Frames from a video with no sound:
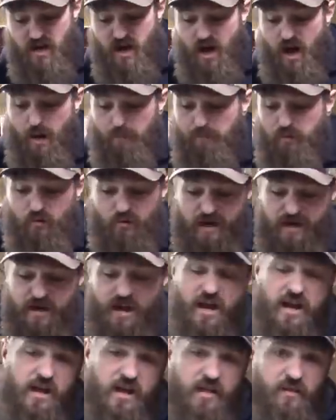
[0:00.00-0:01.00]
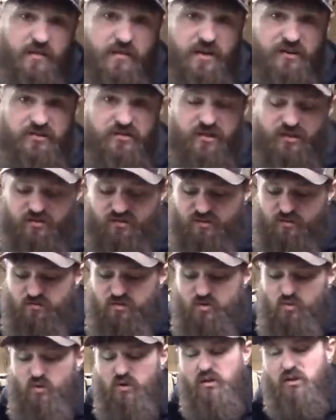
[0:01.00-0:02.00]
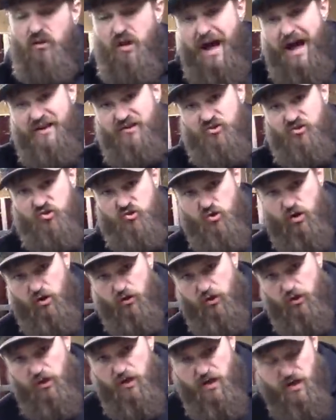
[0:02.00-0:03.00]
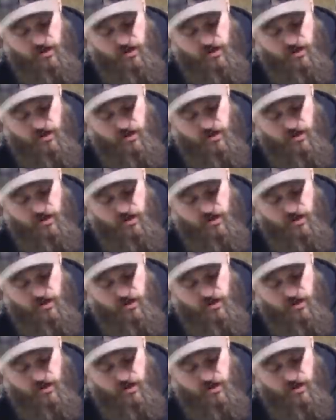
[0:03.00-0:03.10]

to upgrade this system to a lot stronger